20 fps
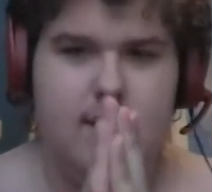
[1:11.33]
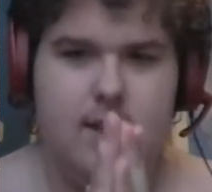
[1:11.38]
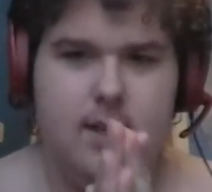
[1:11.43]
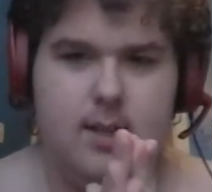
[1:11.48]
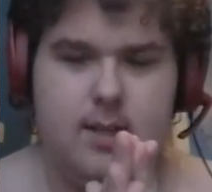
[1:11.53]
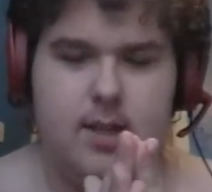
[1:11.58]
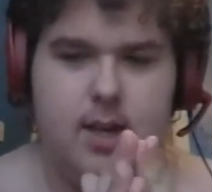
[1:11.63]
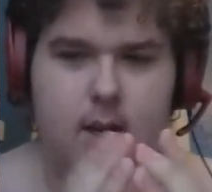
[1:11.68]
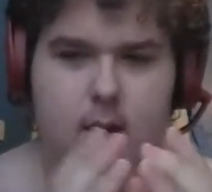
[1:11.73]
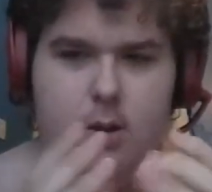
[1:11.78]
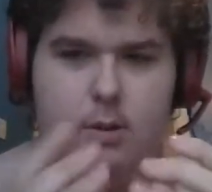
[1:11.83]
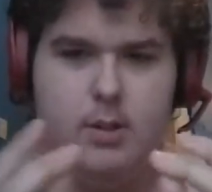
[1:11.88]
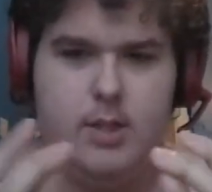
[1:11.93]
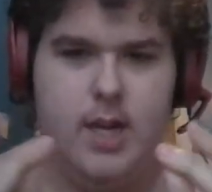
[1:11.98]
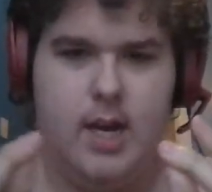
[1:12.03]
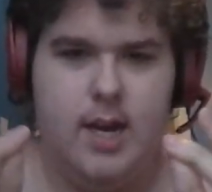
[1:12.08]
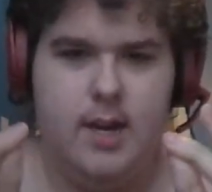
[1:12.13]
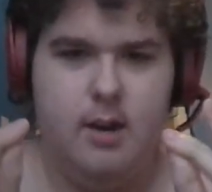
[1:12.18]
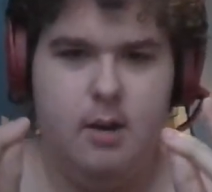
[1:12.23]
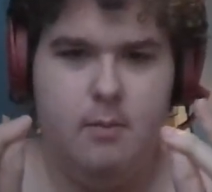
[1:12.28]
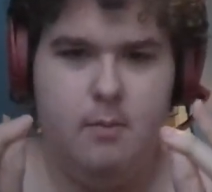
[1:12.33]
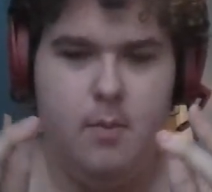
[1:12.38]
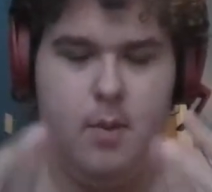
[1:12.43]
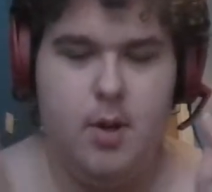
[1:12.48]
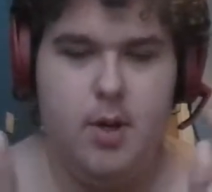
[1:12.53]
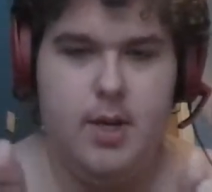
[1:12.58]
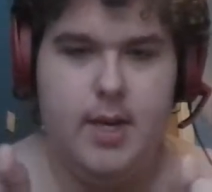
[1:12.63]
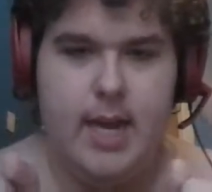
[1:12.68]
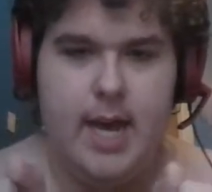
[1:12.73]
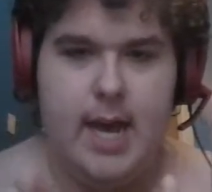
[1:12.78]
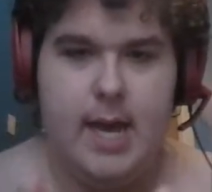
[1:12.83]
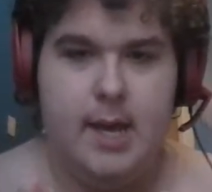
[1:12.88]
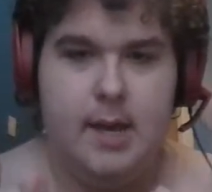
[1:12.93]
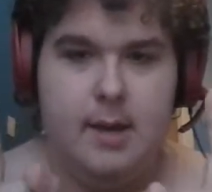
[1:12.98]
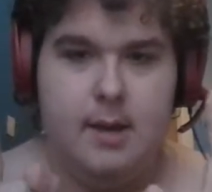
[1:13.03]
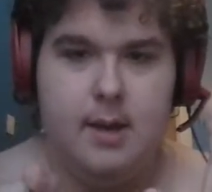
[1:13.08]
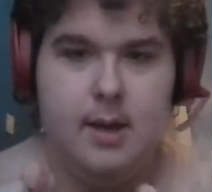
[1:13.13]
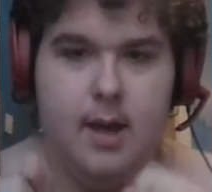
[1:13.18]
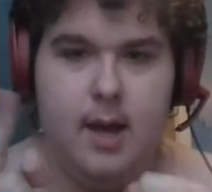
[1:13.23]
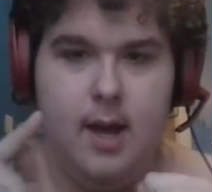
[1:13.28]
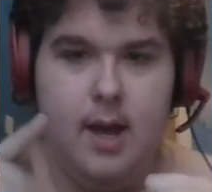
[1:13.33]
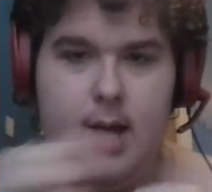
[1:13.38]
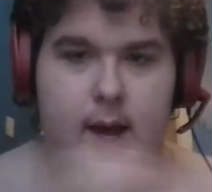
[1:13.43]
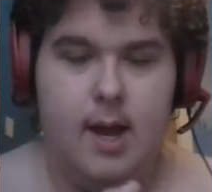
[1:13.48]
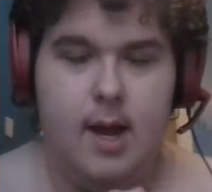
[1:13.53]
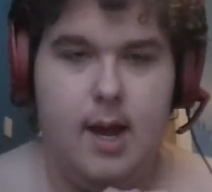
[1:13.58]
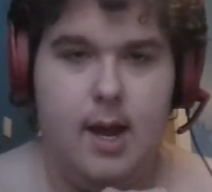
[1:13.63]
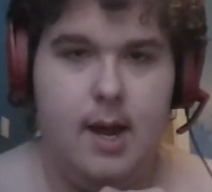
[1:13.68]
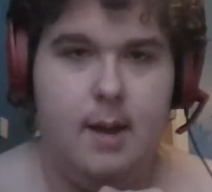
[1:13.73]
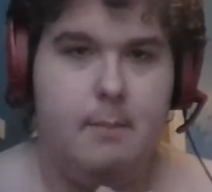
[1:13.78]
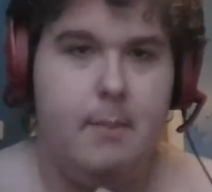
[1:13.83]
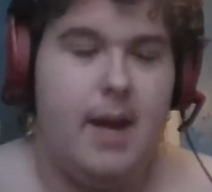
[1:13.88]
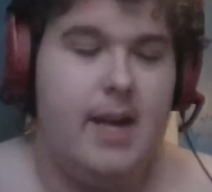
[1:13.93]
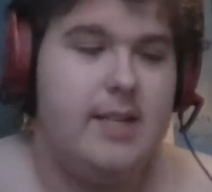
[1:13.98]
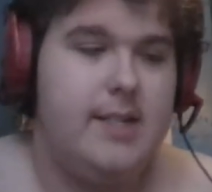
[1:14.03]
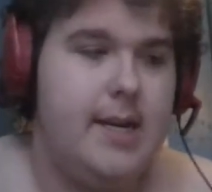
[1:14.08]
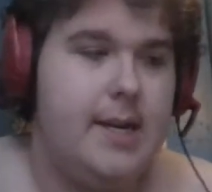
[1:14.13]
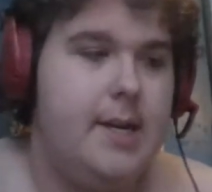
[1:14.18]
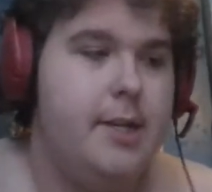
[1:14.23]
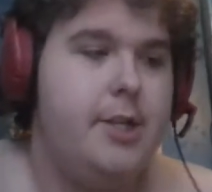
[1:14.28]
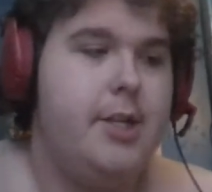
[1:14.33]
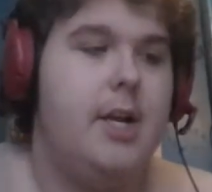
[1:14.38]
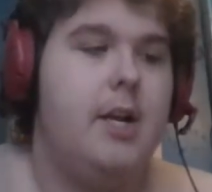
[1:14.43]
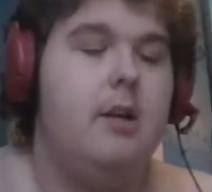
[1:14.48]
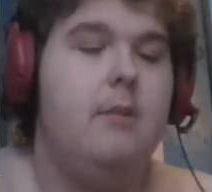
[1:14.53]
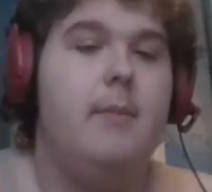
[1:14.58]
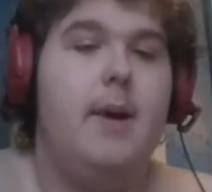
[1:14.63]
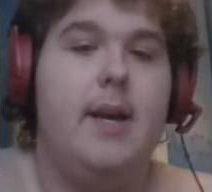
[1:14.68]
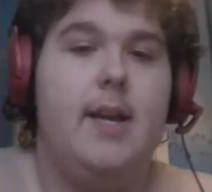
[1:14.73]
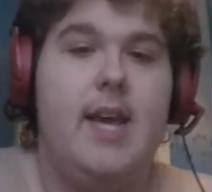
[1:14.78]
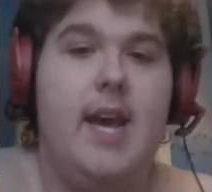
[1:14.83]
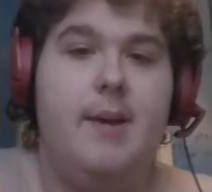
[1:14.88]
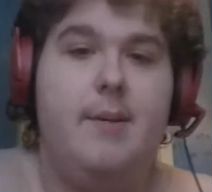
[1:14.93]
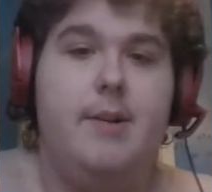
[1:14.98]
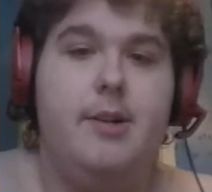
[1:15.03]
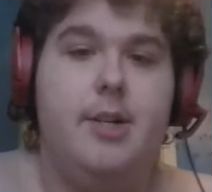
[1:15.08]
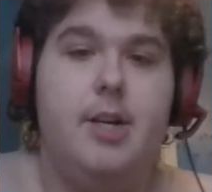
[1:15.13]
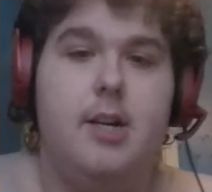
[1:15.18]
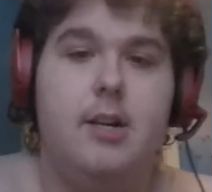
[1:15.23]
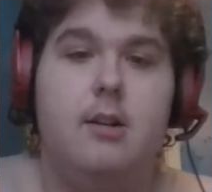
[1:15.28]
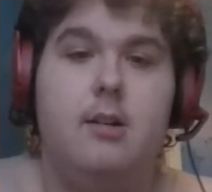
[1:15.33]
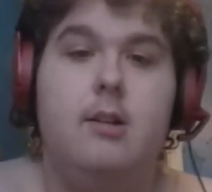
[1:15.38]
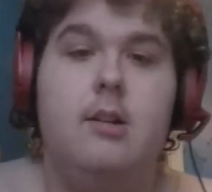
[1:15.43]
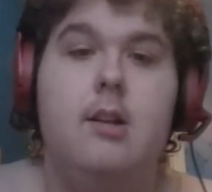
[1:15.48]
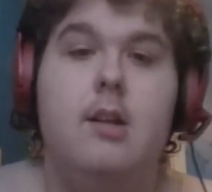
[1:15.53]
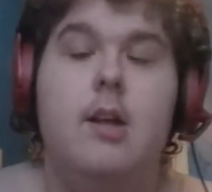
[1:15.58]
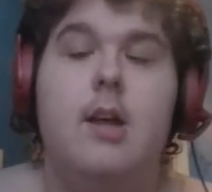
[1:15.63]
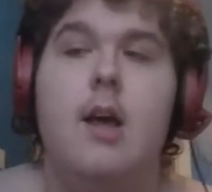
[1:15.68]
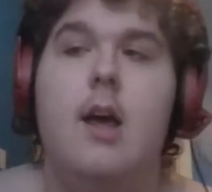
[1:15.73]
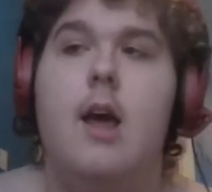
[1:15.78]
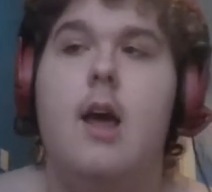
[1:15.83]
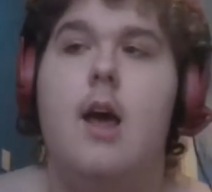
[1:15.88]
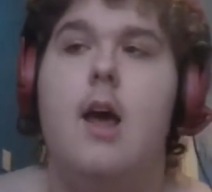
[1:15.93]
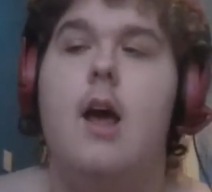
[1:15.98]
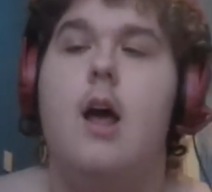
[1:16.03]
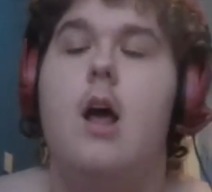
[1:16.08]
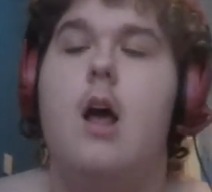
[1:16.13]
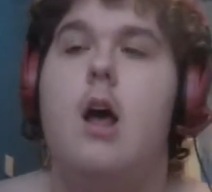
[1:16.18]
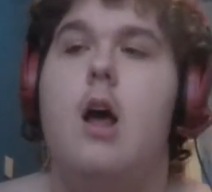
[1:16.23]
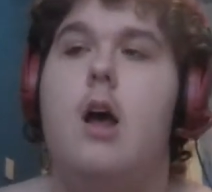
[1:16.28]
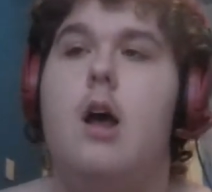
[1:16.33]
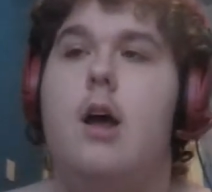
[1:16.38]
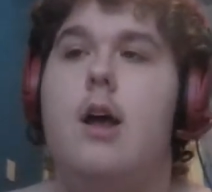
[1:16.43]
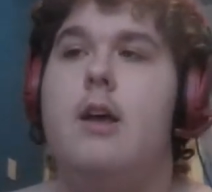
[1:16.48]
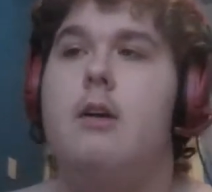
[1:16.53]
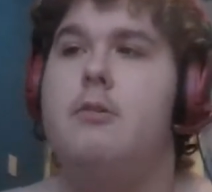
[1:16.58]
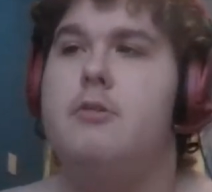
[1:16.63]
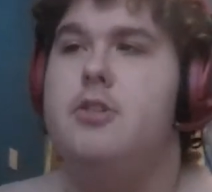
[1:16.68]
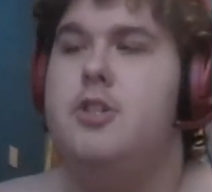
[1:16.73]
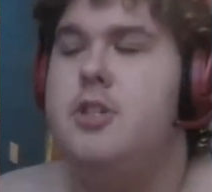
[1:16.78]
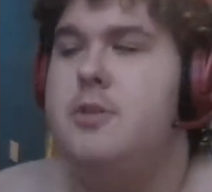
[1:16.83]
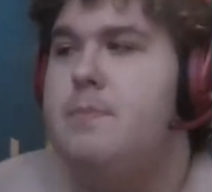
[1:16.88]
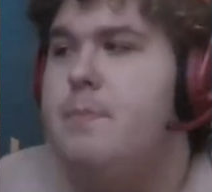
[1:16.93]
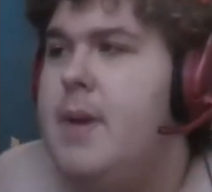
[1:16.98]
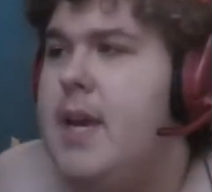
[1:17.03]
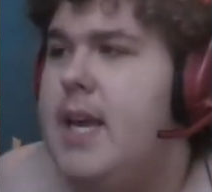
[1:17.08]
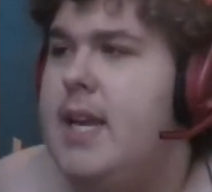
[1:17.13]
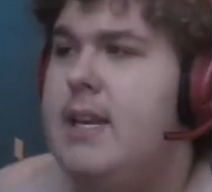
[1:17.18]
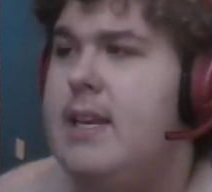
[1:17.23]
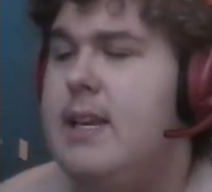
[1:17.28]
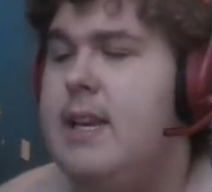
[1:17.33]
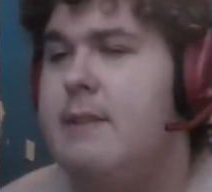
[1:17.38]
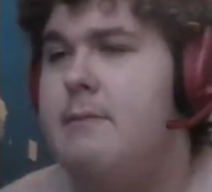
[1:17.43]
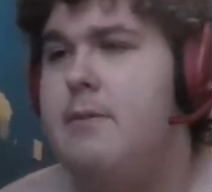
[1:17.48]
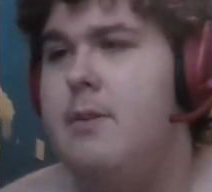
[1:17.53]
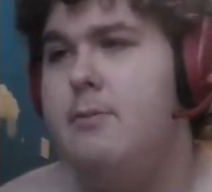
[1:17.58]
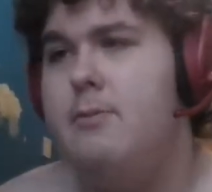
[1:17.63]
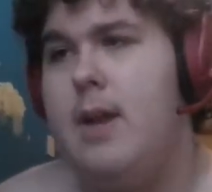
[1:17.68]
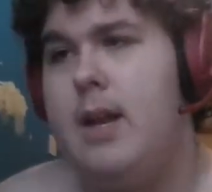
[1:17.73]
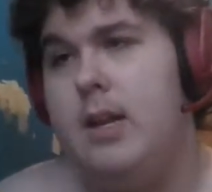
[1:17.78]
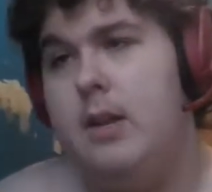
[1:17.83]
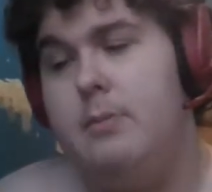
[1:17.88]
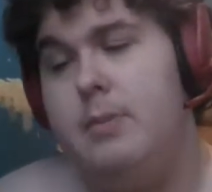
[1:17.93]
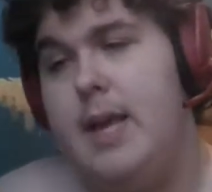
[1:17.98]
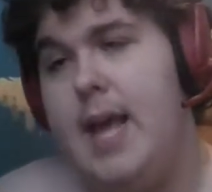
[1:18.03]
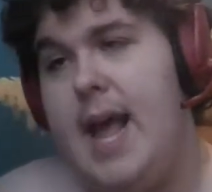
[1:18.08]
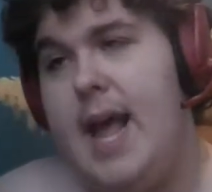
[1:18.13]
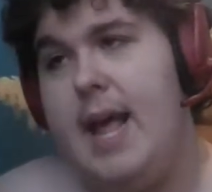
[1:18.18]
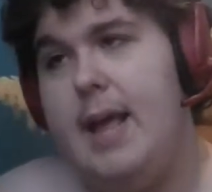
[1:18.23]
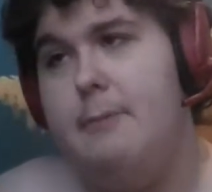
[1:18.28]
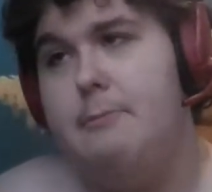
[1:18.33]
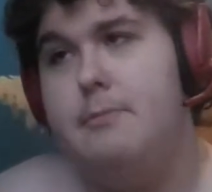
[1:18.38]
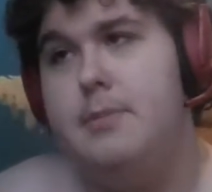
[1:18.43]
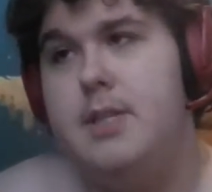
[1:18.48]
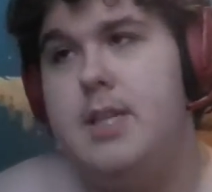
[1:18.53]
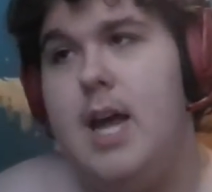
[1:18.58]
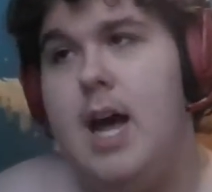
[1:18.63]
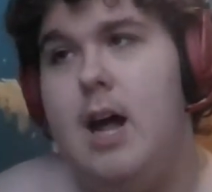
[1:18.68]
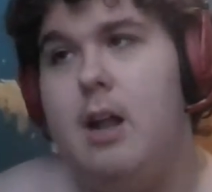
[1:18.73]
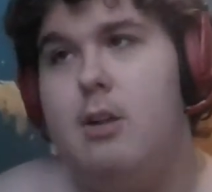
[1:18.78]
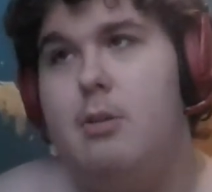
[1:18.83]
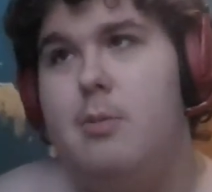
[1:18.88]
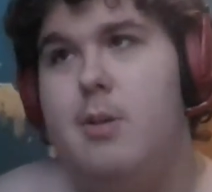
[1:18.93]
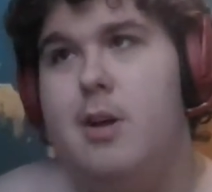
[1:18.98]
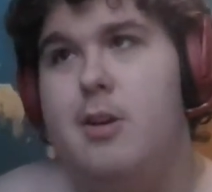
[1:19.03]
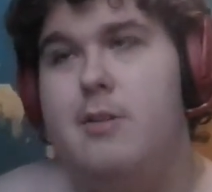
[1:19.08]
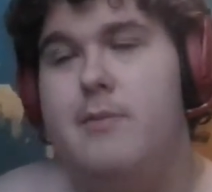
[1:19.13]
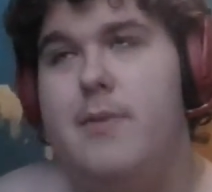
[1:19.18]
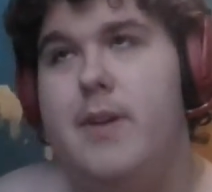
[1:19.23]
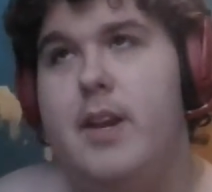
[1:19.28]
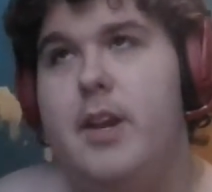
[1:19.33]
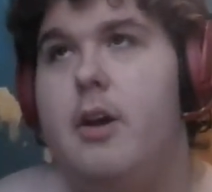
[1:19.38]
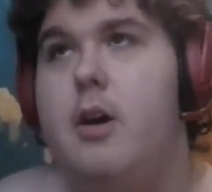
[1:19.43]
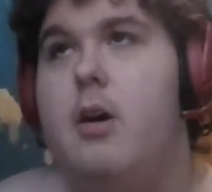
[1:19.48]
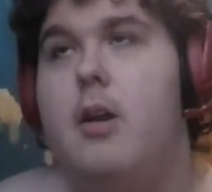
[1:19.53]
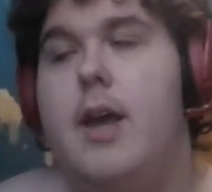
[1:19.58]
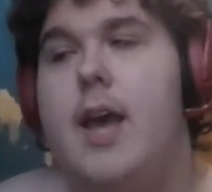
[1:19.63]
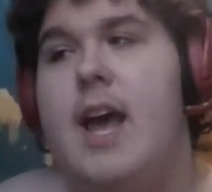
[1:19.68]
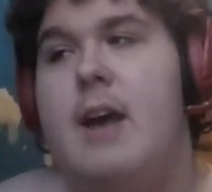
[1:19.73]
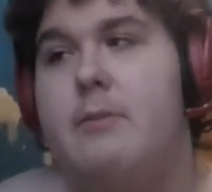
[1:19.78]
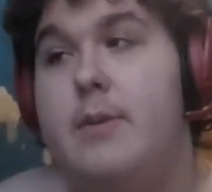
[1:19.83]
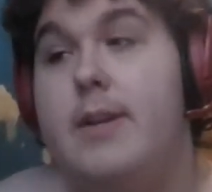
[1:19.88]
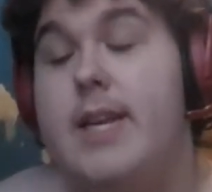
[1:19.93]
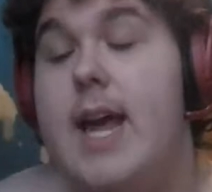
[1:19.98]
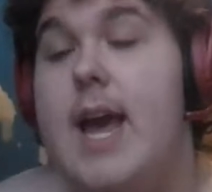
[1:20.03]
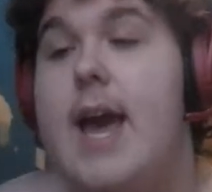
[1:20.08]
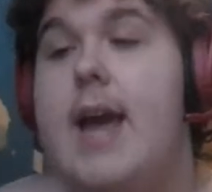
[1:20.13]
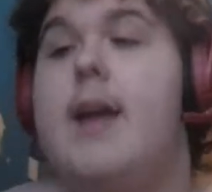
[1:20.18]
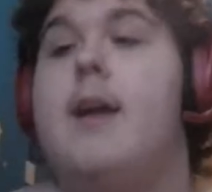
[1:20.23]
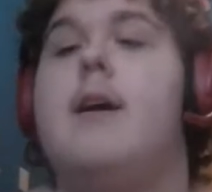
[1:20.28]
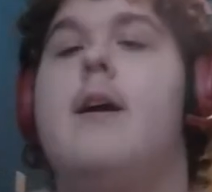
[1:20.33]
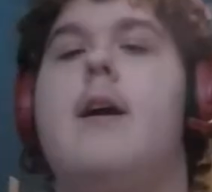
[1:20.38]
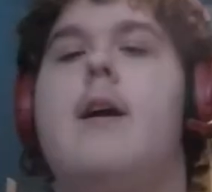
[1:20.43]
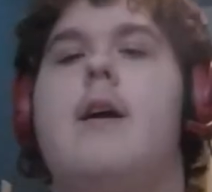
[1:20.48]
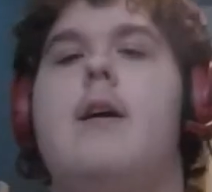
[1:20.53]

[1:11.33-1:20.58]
So starting on Monday, uh, my second channel, my gaming channel, uh, it'll just be different random games. I'll upload a video on it every day.